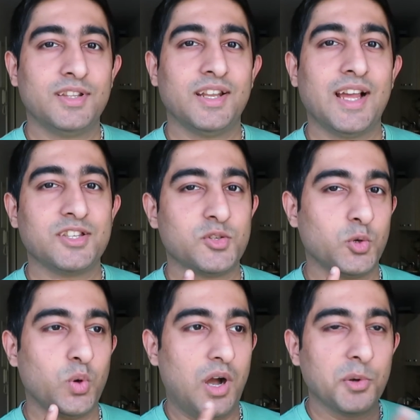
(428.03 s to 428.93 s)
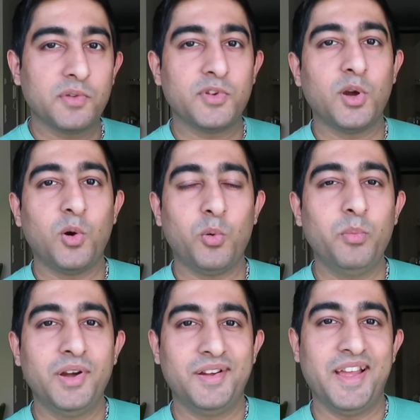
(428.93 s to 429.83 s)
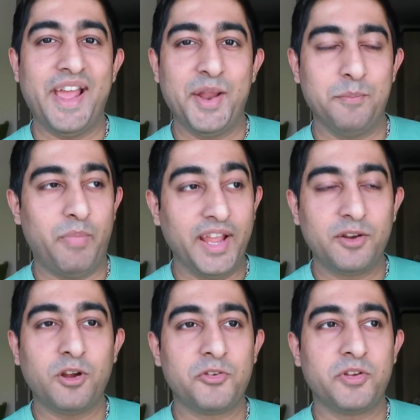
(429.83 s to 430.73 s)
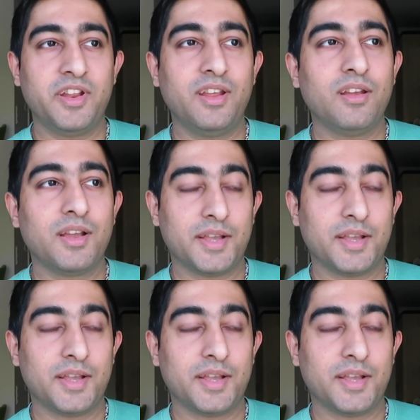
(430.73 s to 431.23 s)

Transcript: that has to go out of your home and buy grocery,